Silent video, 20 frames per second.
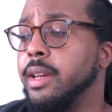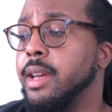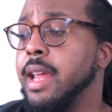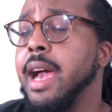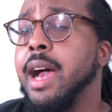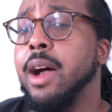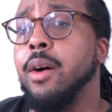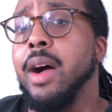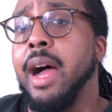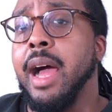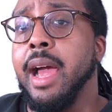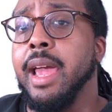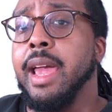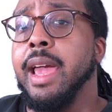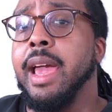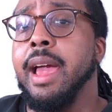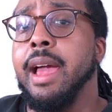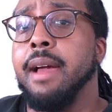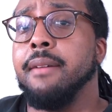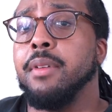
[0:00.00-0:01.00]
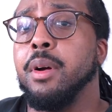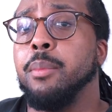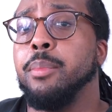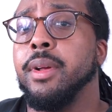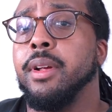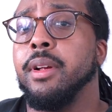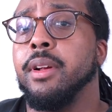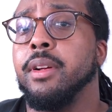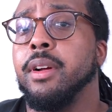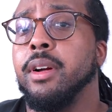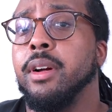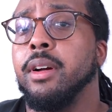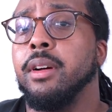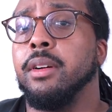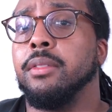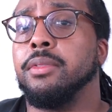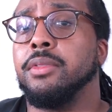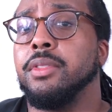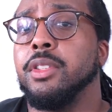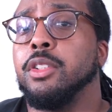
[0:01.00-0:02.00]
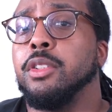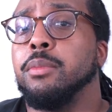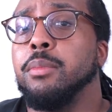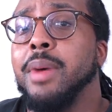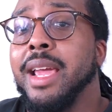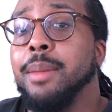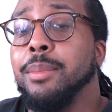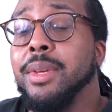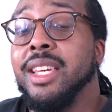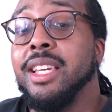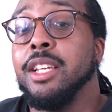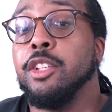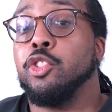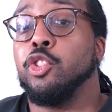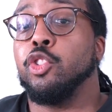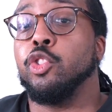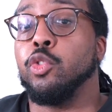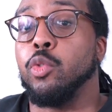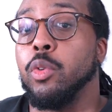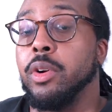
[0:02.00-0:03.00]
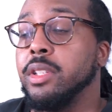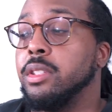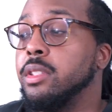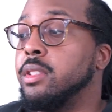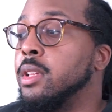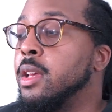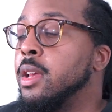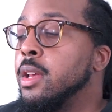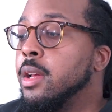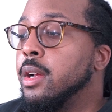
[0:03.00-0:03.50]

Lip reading: Now I have a pair of the Miami Heat shorts